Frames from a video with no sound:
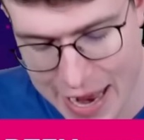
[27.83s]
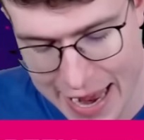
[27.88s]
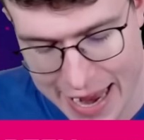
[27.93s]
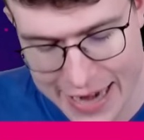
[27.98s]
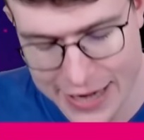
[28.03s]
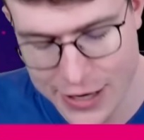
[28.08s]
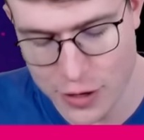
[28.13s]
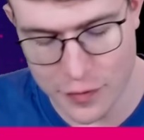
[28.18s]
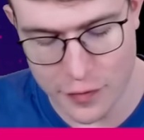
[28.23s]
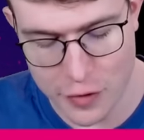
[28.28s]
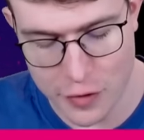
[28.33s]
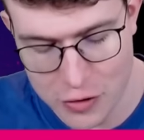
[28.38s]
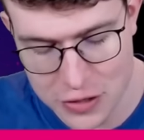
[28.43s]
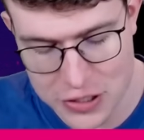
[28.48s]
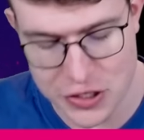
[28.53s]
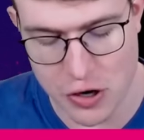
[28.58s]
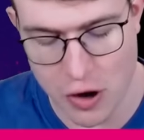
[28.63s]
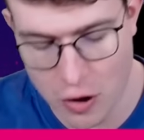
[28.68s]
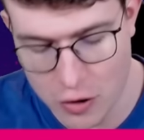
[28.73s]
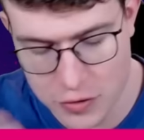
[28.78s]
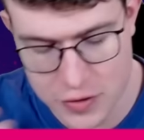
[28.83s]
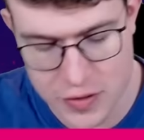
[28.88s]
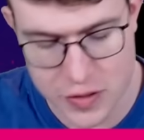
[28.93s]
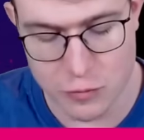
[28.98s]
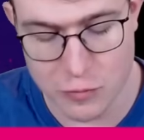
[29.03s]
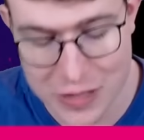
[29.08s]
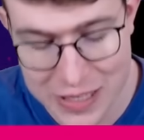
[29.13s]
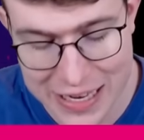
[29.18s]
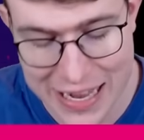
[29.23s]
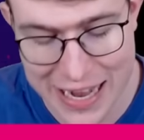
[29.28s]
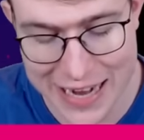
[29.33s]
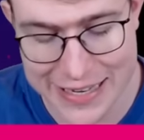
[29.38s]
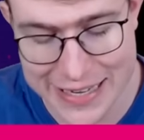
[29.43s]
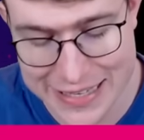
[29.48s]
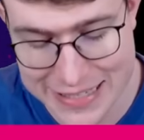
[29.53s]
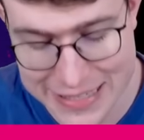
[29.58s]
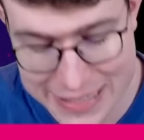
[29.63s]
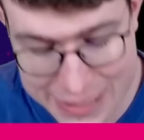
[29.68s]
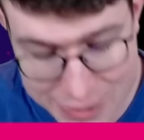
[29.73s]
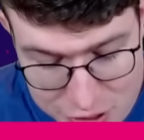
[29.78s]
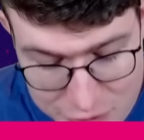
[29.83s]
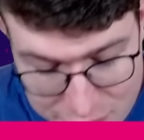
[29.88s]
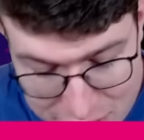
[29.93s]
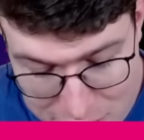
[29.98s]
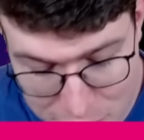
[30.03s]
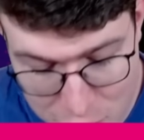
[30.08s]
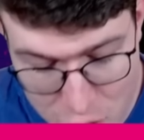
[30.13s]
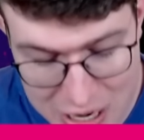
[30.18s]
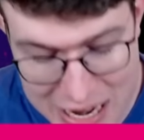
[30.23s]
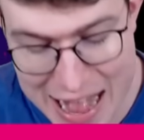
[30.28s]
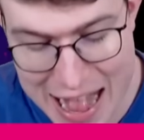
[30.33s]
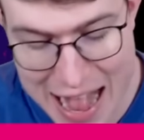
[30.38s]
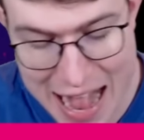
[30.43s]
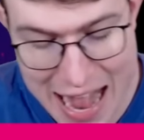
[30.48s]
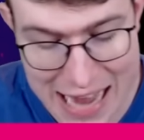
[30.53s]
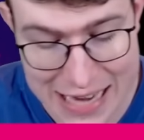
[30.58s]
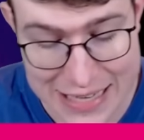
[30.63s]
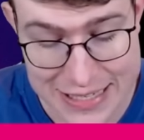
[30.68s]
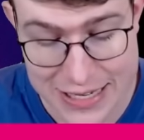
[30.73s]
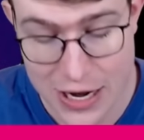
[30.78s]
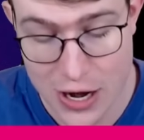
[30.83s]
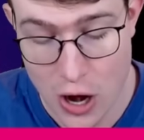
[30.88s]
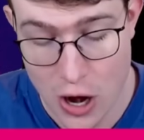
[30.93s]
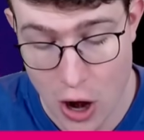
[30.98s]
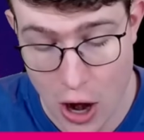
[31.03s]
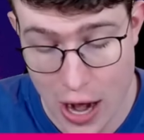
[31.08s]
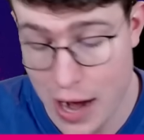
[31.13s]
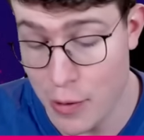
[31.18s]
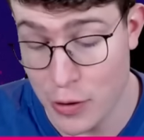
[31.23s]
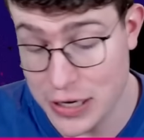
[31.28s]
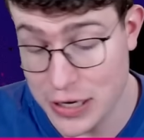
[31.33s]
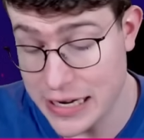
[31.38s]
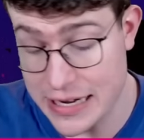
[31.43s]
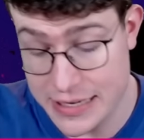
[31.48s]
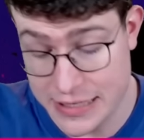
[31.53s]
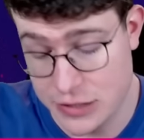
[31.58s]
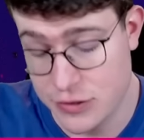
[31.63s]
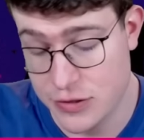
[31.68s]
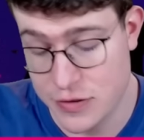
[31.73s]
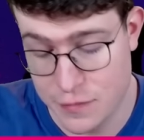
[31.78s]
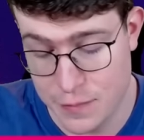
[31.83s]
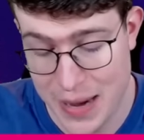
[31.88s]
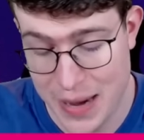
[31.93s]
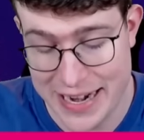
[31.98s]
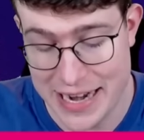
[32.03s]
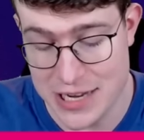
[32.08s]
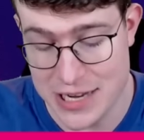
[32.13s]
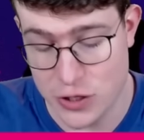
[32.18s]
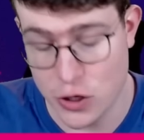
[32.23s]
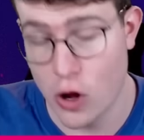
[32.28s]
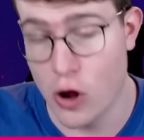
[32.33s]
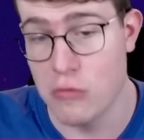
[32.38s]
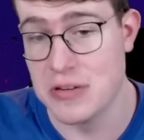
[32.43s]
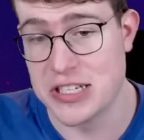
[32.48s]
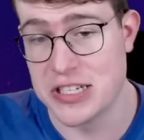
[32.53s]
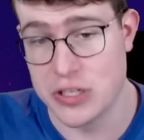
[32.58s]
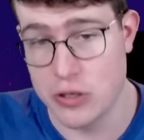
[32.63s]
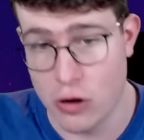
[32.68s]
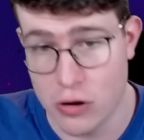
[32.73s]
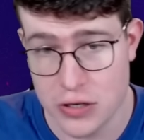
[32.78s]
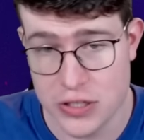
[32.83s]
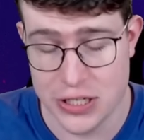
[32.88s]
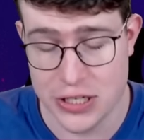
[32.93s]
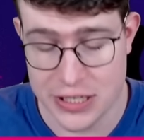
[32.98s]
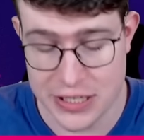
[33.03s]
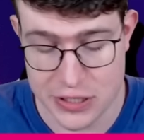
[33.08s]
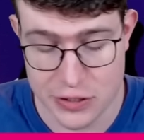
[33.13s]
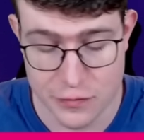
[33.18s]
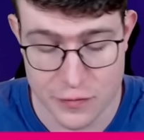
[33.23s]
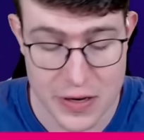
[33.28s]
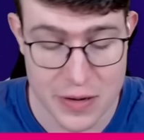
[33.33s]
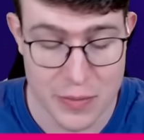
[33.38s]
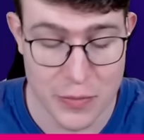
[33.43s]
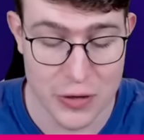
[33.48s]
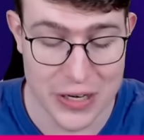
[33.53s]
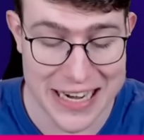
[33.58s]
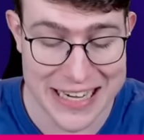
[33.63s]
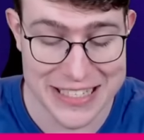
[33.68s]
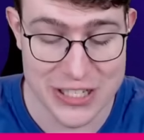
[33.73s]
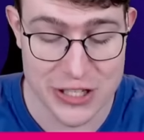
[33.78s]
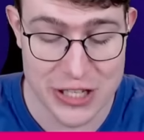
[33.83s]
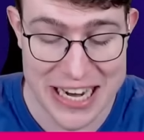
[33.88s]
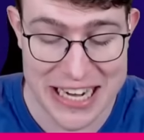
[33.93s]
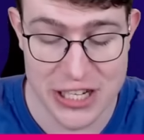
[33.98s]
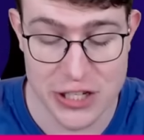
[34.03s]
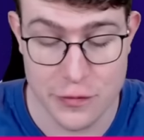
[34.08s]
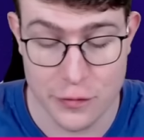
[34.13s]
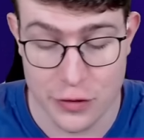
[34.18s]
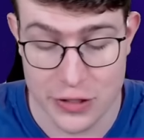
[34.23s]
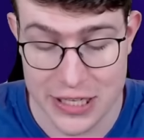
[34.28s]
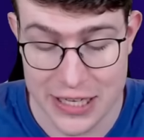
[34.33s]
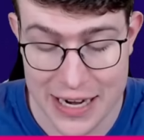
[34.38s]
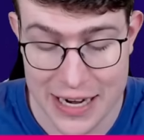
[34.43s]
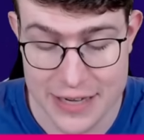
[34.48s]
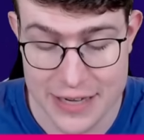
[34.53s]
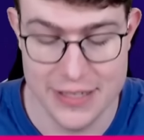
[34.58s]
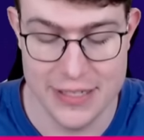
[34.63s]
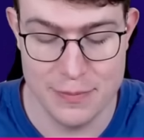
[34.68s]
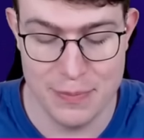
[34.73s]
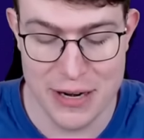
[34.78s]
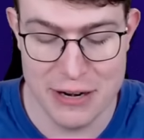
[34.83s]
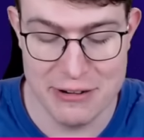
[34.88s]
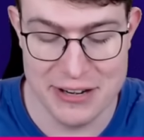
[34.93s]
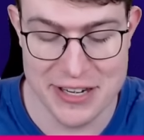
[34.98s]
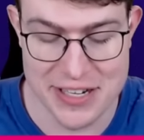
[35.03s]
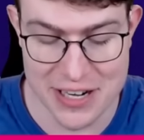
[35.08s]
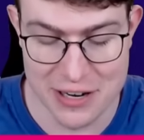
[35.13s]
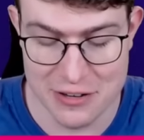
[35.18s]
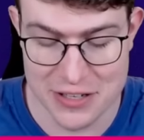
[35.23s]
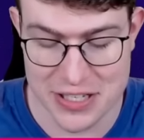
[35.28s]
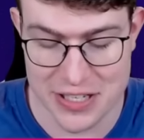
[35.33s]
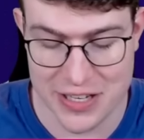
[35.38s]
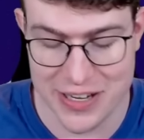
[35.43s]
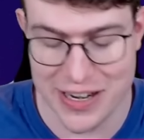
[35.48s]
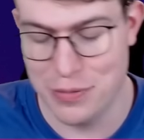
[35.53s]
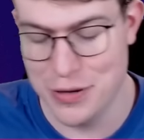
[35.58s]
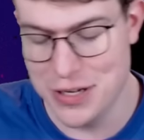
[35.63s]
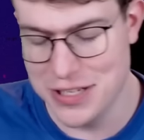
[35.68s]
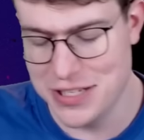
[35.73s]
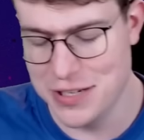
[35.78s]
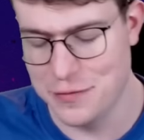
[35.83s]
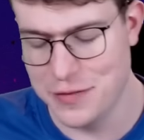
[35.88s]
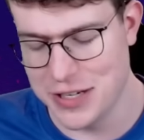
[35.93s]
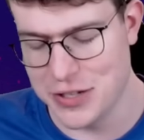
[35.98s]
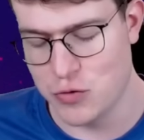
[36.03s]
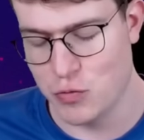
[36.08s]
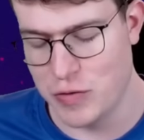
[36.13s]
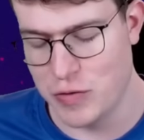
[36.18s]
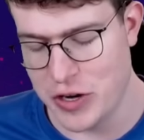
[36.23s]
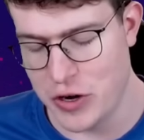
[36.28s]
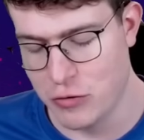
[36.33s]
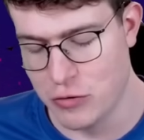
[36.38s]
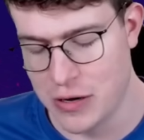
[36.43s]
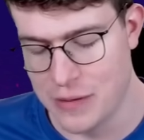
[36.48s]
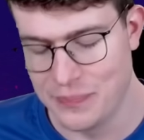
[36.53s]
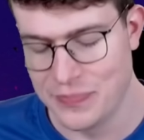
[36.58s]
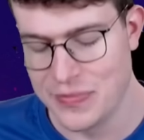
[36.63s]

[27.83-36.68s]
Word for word: and of course, you also will get an exclusive emote as or like exclusive banner as always, and also an exclusive emote at stage 49. This is, by the way, the tower skin. I personally think it's really cool,